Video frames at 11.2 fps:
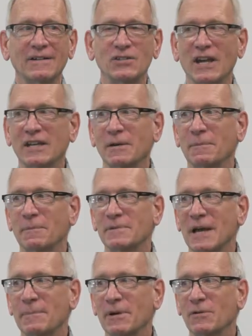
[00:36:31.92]
Jacob.
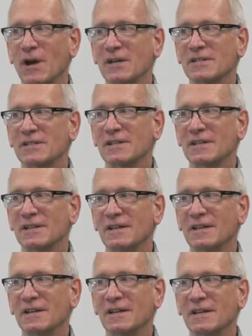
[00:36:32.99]
Type across.
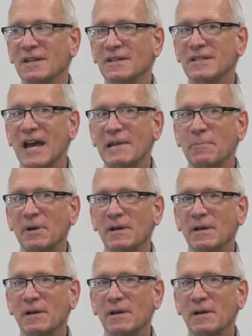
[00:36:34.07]
Type.